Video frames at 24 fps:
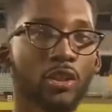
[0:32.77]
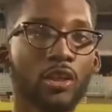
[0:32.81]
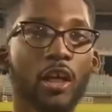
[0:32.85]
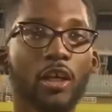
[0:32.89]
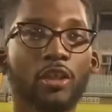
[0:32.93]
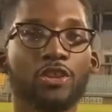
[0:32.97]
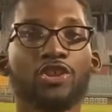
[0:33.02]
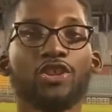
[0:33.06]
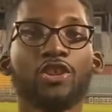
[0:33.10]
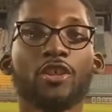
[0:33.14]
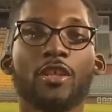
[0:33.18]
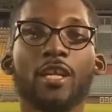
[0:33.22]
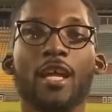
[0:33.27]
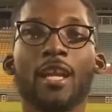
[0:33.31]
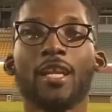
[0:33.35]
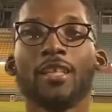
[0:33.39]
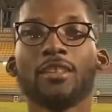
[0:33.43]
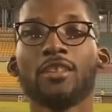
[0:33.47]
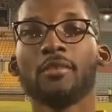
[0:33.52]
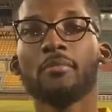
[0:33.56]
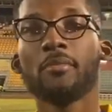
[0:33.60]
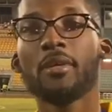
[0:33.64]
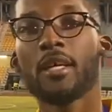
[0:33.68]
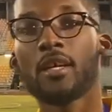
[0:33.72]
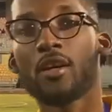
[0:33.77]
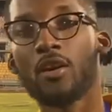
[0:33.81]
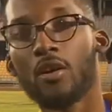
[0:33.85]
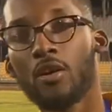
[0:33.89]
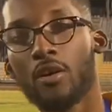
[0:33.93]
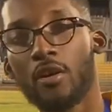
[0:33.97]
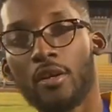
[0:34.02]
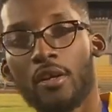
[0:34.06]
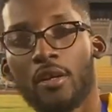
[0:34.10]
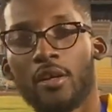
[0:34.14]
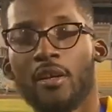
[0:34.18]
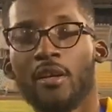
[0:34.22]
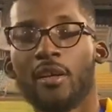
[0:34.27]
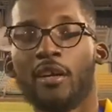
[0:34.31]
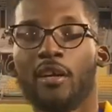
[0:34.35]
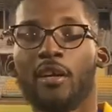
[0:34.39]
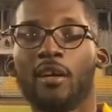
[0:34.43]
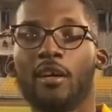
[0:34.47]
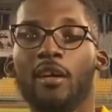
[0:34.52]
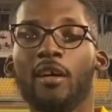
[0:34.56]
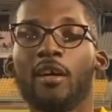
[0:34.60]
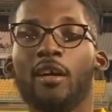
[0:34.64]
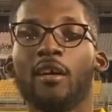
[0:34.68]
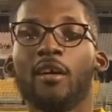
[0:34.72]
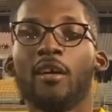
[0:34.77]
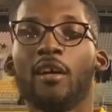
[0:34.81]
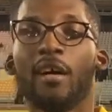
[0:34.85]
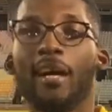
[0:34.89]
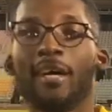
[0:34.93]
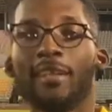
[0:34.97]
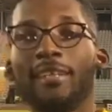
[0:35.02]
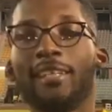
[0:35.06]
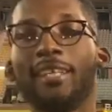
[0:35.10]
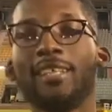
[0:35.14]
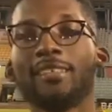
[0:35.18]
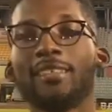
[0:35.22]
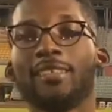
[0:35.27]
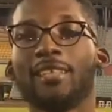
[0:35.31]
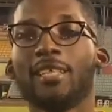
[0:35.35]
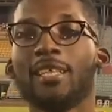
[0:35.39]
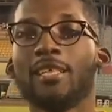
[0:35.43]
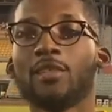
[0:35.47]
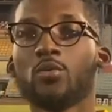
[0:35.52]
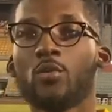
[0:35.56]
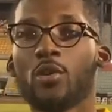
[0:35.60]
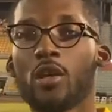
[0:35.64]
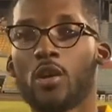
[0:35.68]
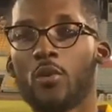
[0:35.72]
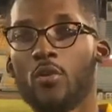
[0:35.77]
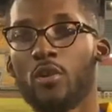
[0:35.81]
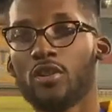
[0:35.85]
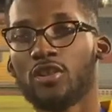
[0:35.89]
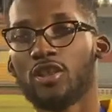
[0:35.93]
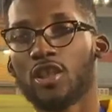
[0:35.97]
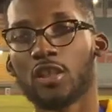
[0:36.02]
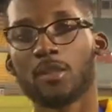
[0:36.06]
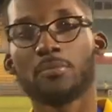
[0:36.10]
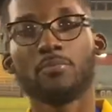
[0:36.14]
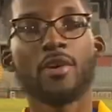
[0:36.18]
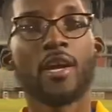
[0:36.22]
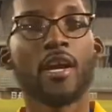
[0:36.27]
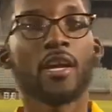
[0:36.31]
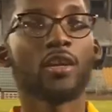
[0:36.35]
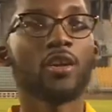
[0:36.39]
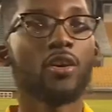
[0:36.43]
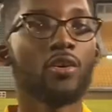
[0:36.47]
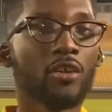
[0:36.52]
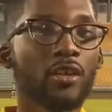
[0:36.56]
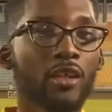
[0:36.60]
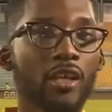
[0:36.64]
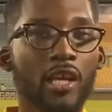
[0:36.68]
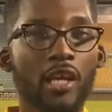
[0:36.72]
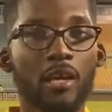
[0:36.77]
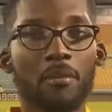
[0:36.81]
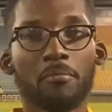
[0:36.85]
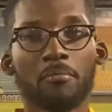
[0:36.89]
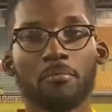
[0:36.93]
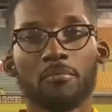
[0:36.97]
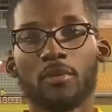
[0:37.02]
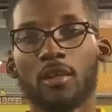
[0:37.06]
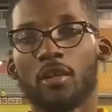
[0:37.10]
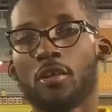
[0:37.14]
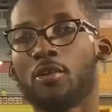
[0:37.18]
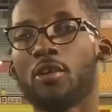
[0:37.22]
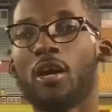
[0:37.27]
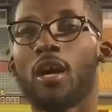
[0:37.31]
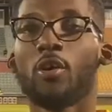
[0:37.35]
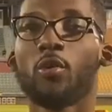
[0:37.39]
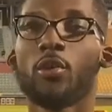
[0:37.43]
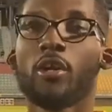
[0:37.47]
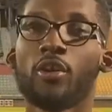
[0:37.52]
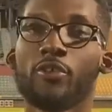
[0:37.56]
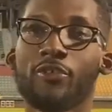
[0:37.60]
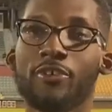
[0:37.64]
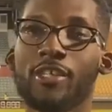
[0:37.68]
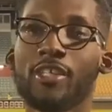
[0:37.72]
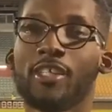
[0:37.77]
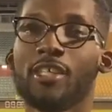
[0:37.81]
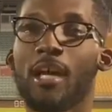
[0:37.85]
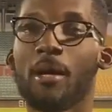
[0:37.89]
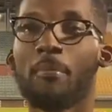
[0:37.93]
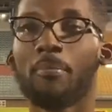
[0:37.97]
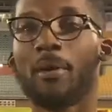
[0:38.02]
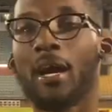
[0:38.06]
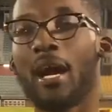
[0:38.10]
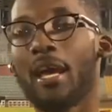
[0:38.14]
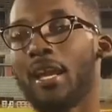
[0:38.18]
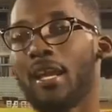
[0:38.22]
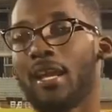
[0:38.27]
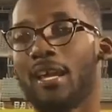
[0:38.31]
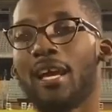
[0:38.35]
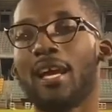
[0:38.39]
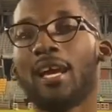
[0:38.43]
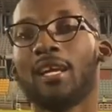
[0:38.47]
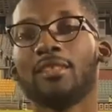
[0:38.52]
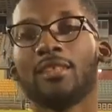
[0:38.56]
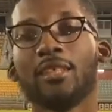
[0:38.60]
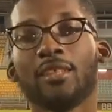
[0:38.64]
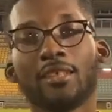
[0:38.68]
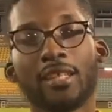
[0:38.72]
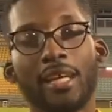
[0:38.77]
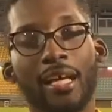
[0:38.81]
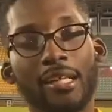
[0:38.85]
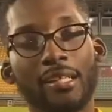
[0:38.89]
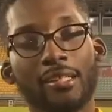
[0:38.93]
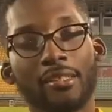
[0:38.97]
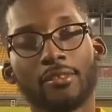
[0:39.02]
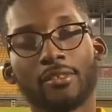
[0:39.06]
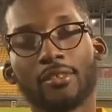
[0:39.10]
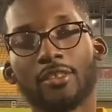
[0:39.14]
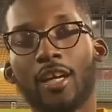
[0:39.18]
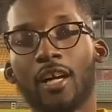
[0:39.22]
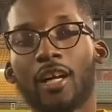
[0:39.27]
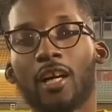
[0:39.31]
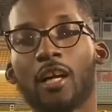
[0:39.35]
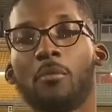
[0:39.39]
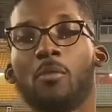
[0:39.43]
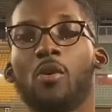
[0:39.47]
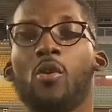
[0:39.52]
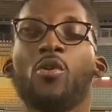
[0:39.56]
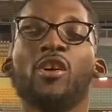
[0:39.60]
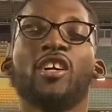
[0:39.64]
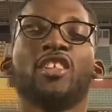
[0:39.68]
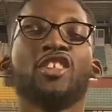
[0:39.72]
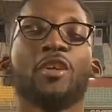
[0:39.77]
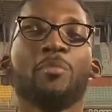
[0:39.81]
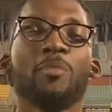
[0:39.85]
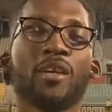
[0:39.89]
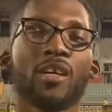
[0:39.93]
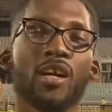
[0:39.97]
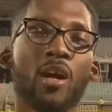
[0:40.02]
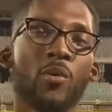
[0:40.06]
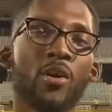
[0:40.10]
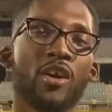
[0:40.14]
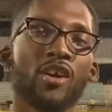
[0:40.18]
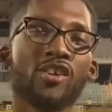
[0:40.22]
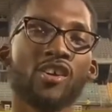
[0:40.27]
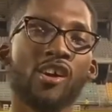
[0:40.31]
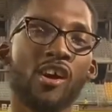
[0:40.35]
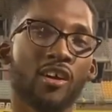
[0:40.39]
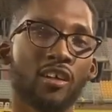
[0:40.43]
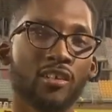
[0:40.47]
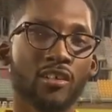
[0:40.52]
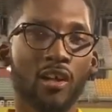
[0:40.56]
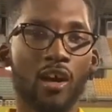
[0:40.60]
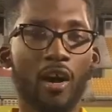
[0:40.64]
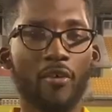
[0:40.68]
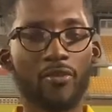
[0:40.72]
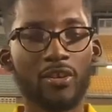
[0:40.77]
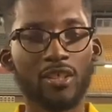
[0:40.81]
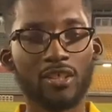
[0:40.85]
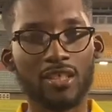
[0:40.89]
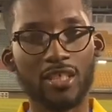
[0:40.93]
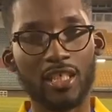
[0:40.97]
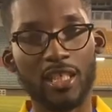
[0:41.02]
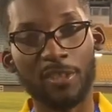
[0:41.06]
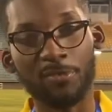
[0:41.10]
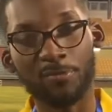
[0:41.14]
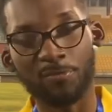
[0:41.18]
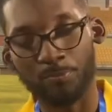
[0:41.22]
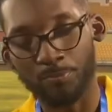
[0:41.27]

on Trinidad and Tobago. And this is where we'll just break down the game, a quick recap, analyze it, and talk about where Jamaica went wrong. Obviously,